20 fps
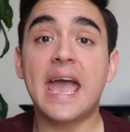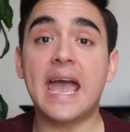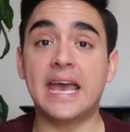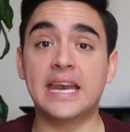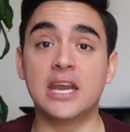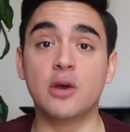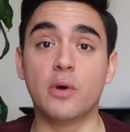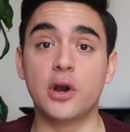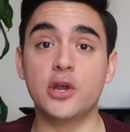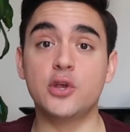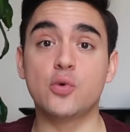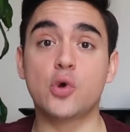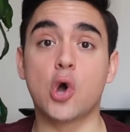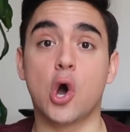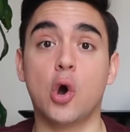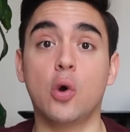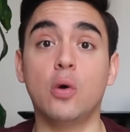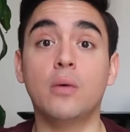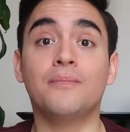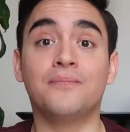Anywhere you
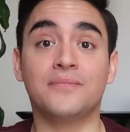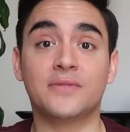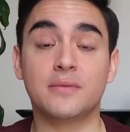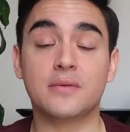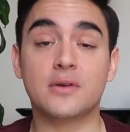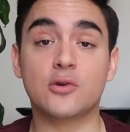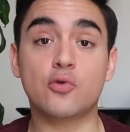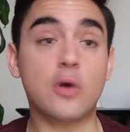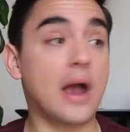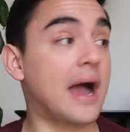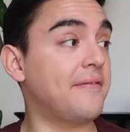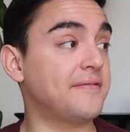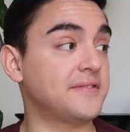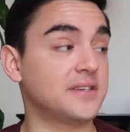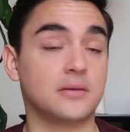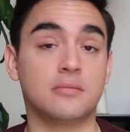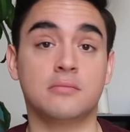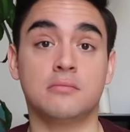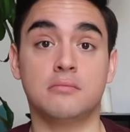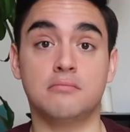go,
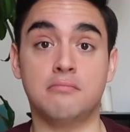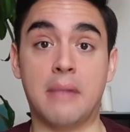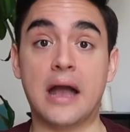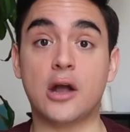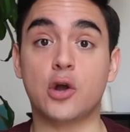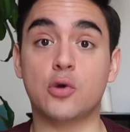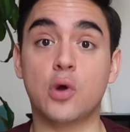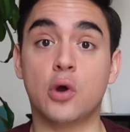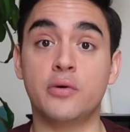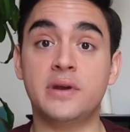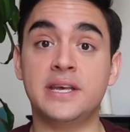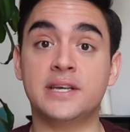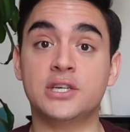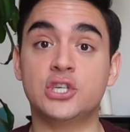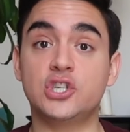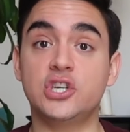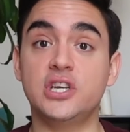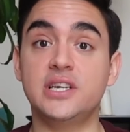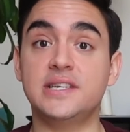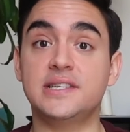Kraft macaroni
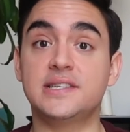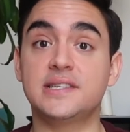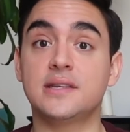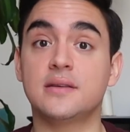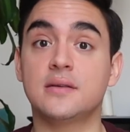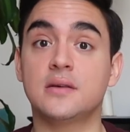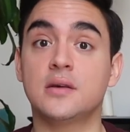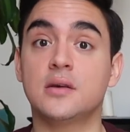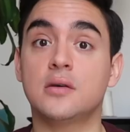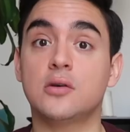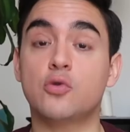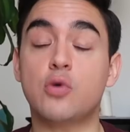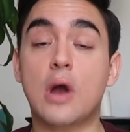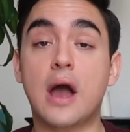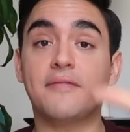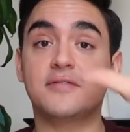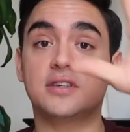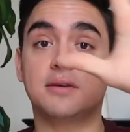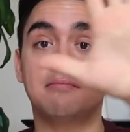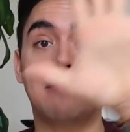and cheese.
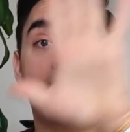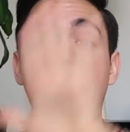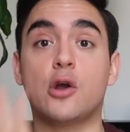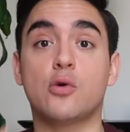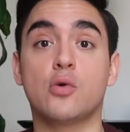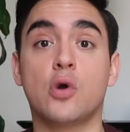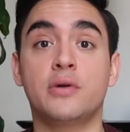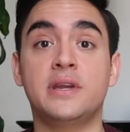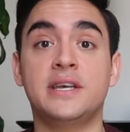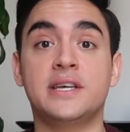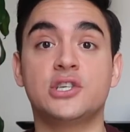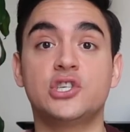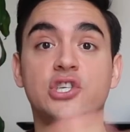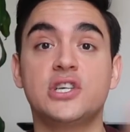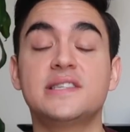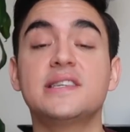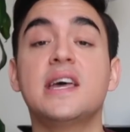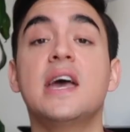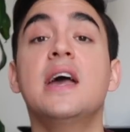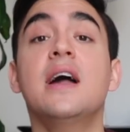Kraft macaroni and
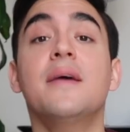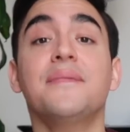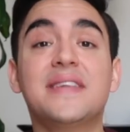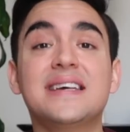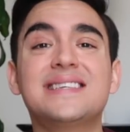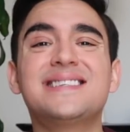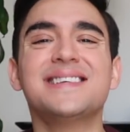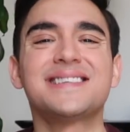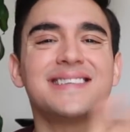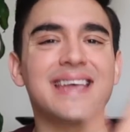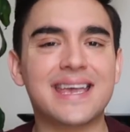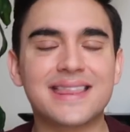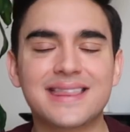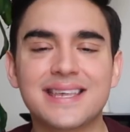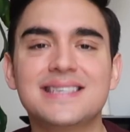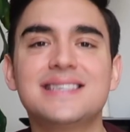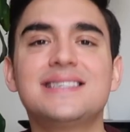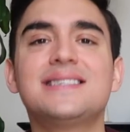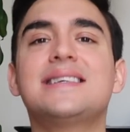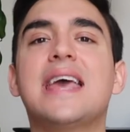cheese. This is like
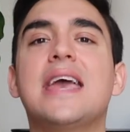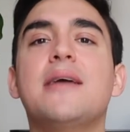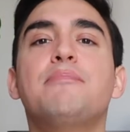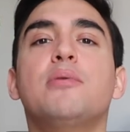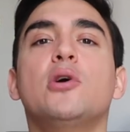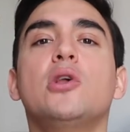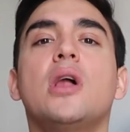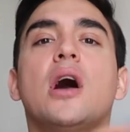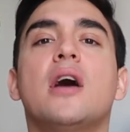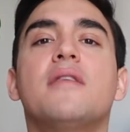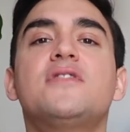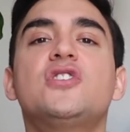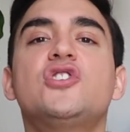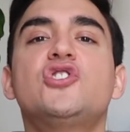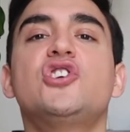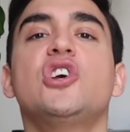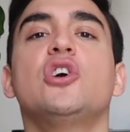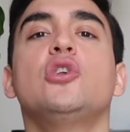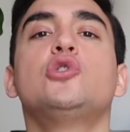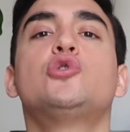the staple of
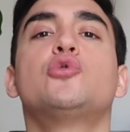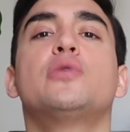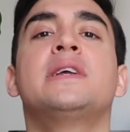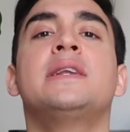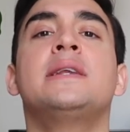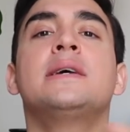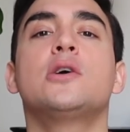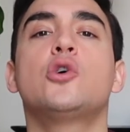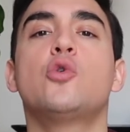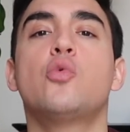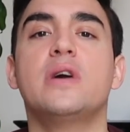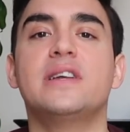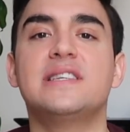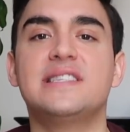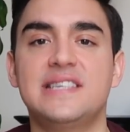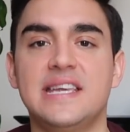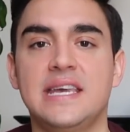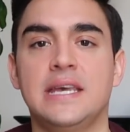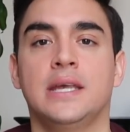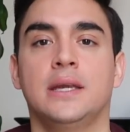children
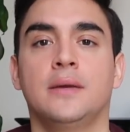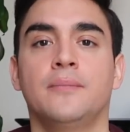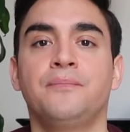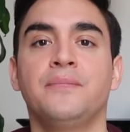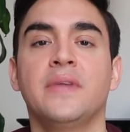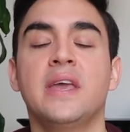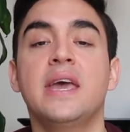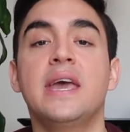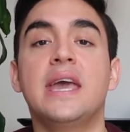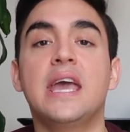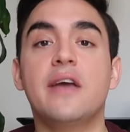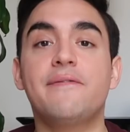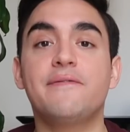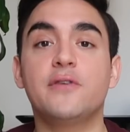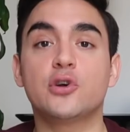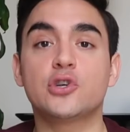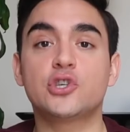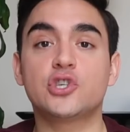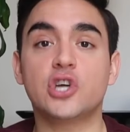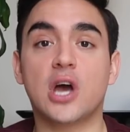cuisine. If
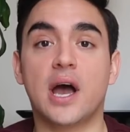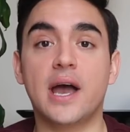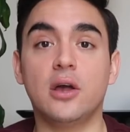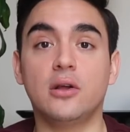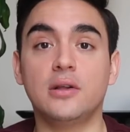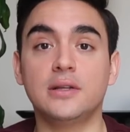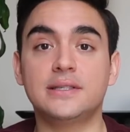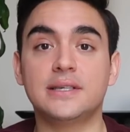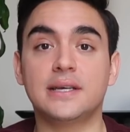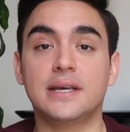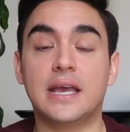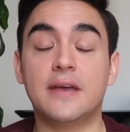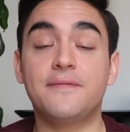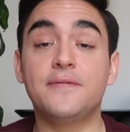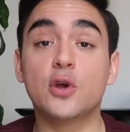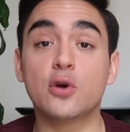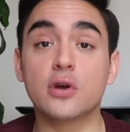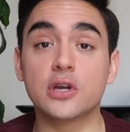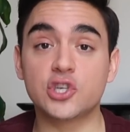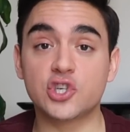your child,
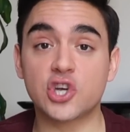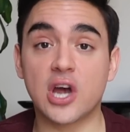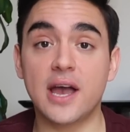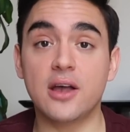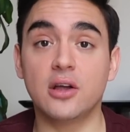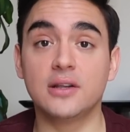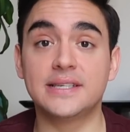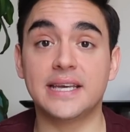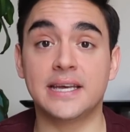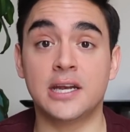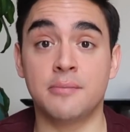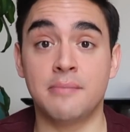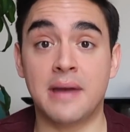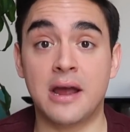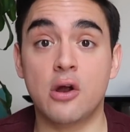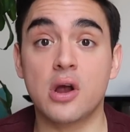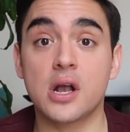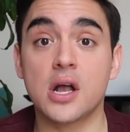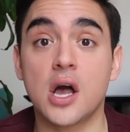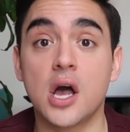if you're a child in
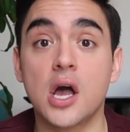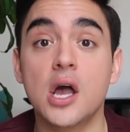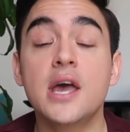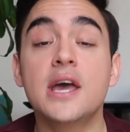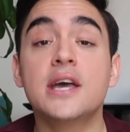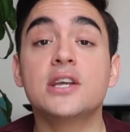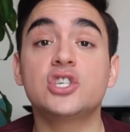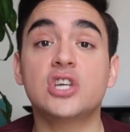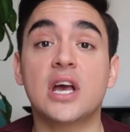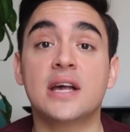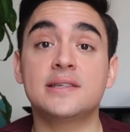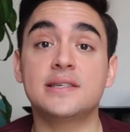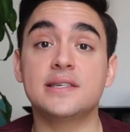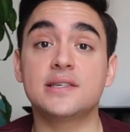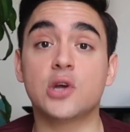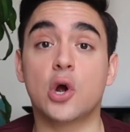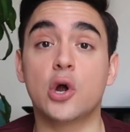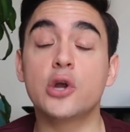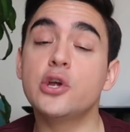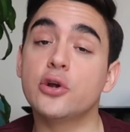America,
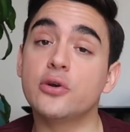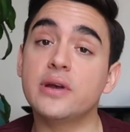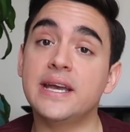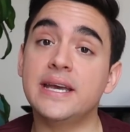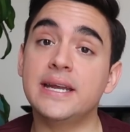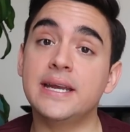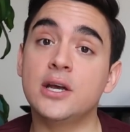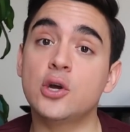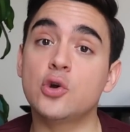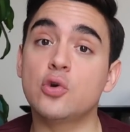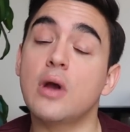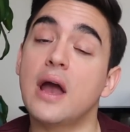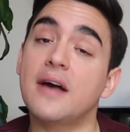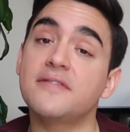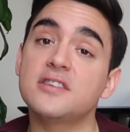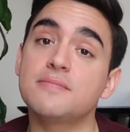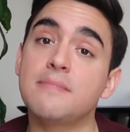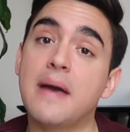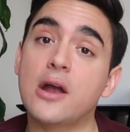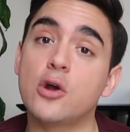chances are you're eating
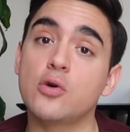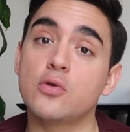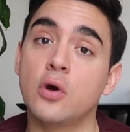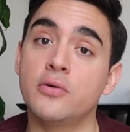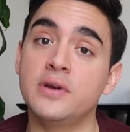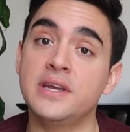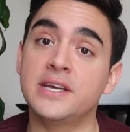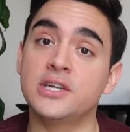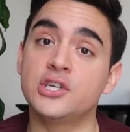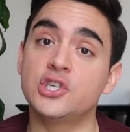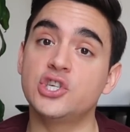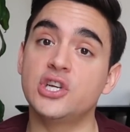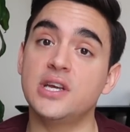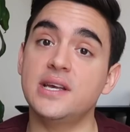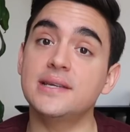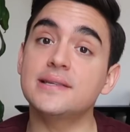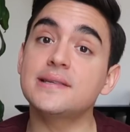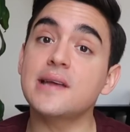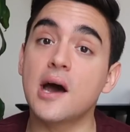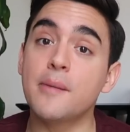Kraft's macaroni and
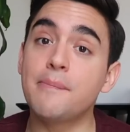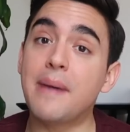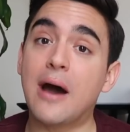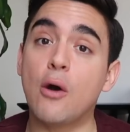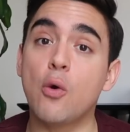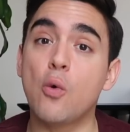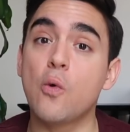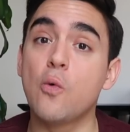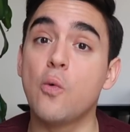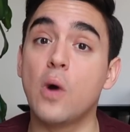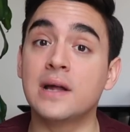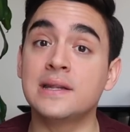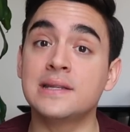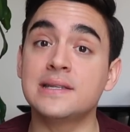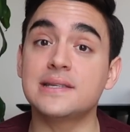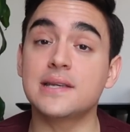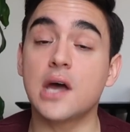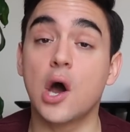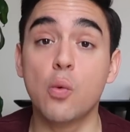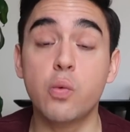cheese about
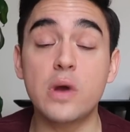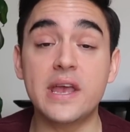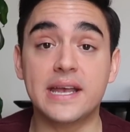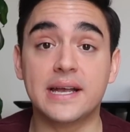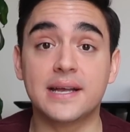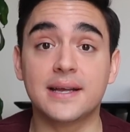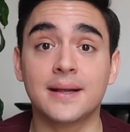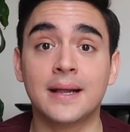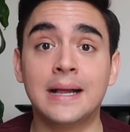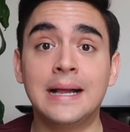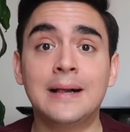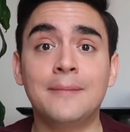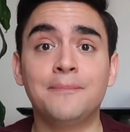once a week.